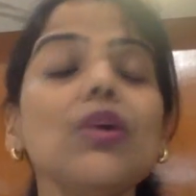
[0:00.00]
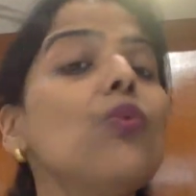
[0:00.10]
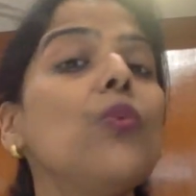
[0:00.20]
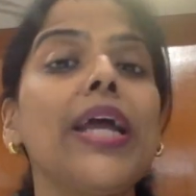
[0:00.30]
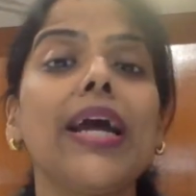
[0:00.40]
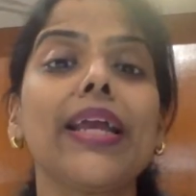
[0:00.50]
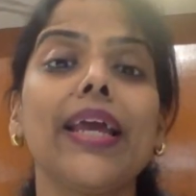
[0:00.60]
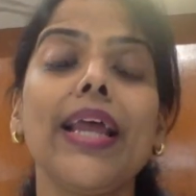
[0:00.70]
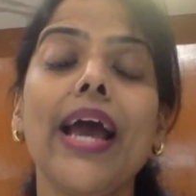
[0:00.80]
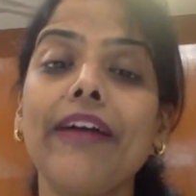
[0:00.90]
where I
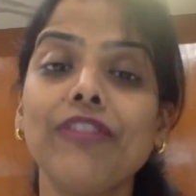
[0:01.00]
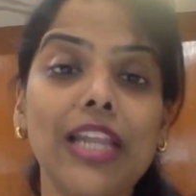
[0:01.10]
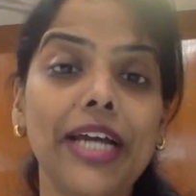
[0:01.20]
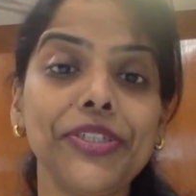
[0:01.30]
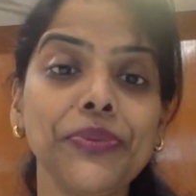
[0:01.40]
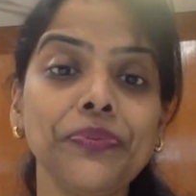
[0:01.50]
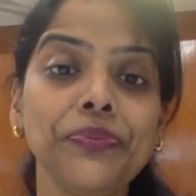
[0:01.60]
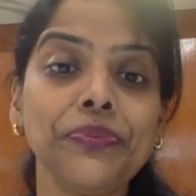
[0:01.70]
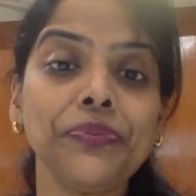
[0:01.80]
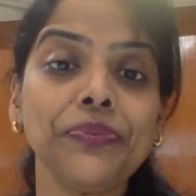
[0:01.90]
can have a land,
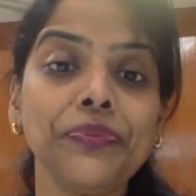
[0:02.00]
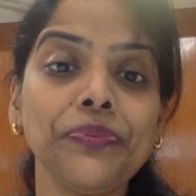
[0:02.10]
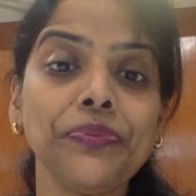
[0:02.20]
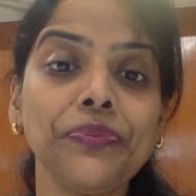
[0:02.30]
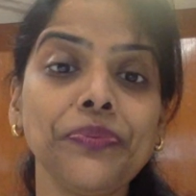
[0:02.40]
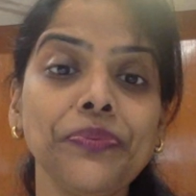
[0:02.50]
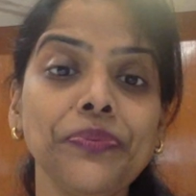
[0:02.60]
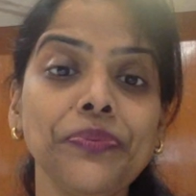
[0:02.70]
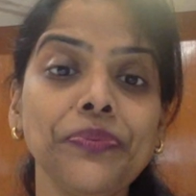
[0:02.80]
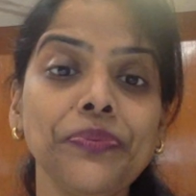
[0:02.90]
I
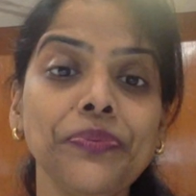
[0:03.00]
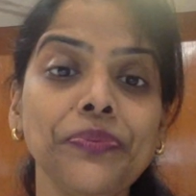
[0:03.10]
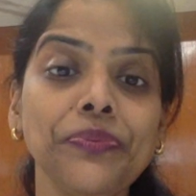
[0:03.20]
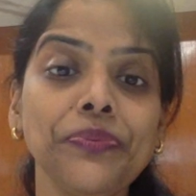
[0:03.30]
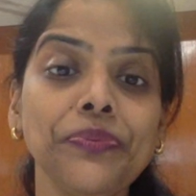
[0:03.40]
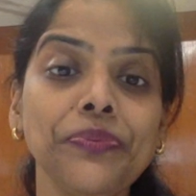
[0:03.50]
construct on it.